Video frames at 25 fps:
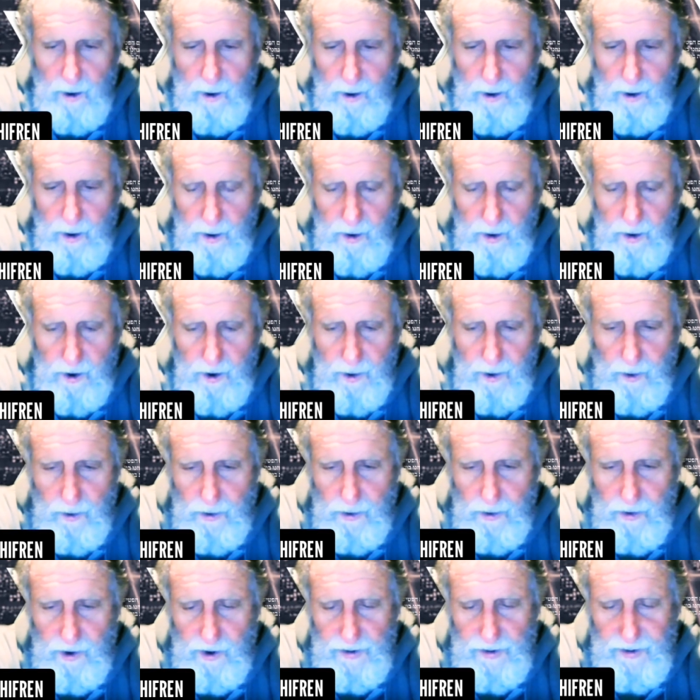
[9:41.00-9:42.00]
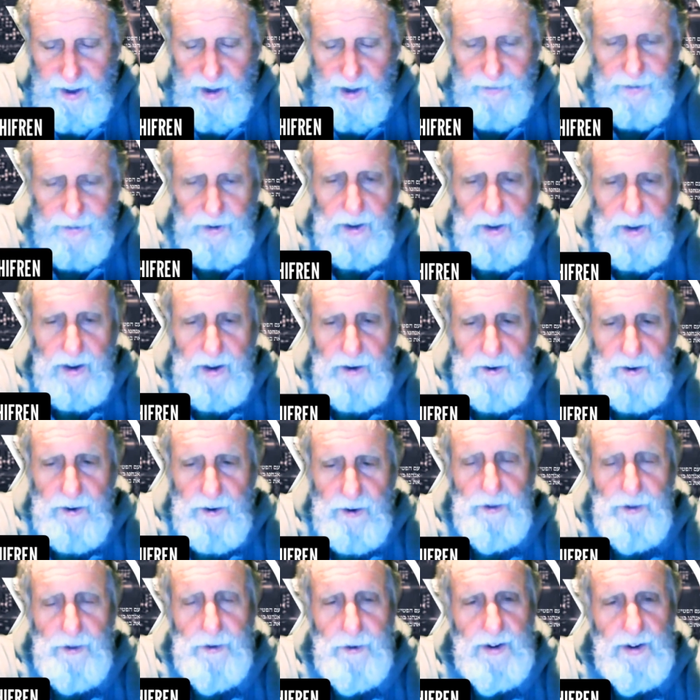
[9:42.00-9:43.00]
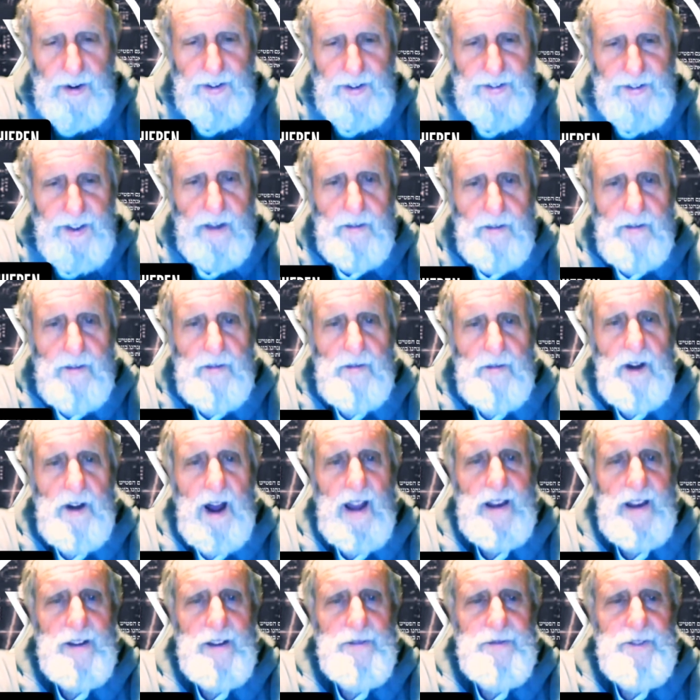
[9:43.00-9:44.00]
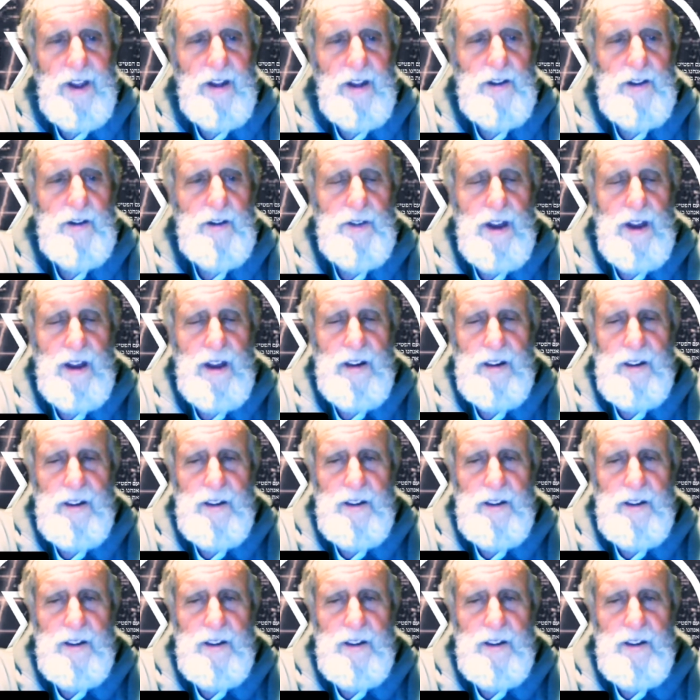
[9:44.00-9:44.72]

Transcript: There's definitely truth to what he said. I can tell you that